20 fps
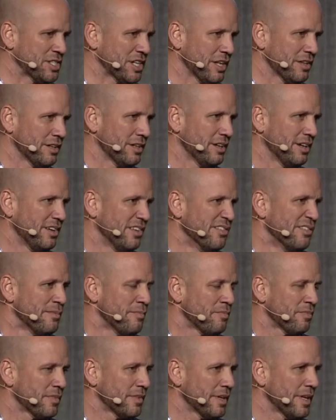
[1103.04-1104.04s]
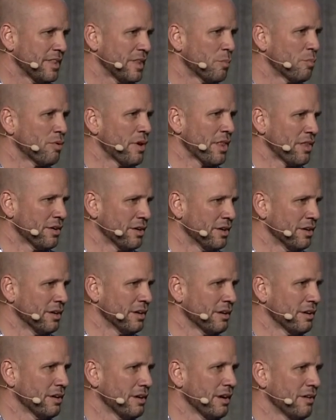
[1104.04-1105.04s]
other in the
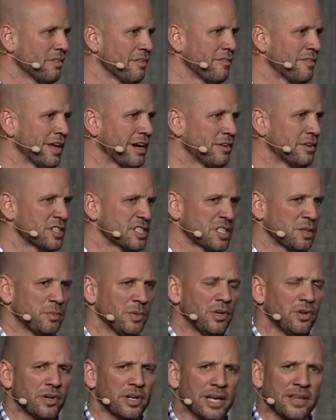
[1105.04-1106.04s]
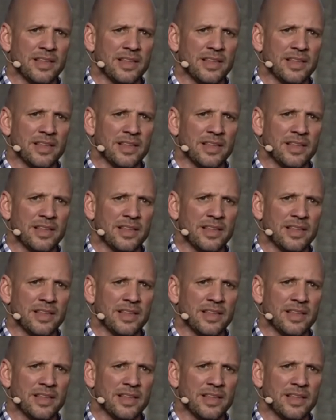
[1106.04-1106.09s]
brotherhood of the veterans community.